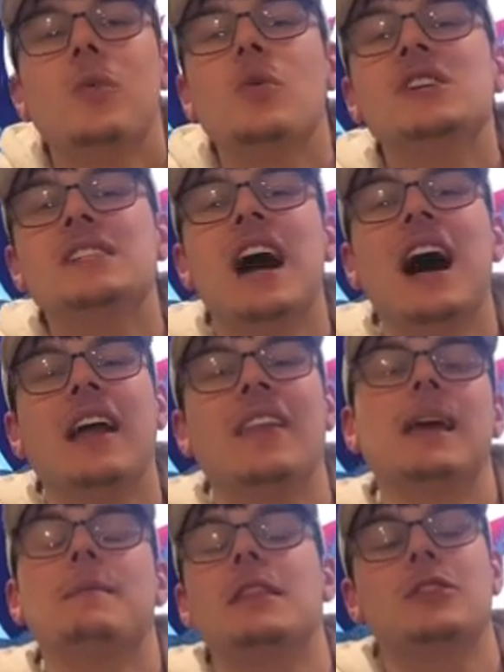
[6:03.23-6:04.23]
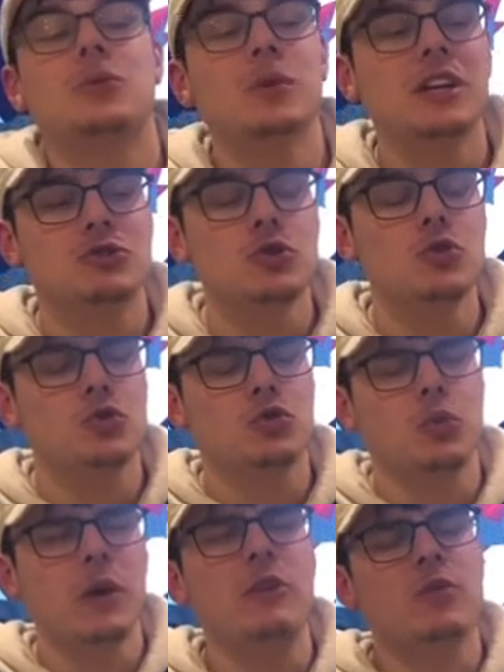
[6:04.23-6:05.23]
would tie the game at three two
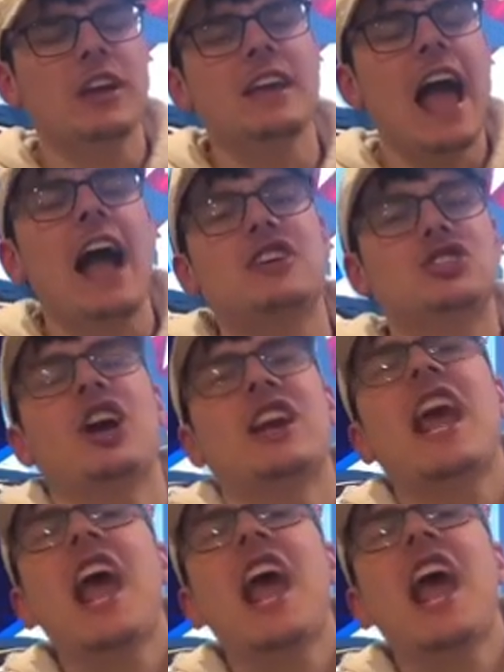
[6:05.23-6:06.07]
three. Reaction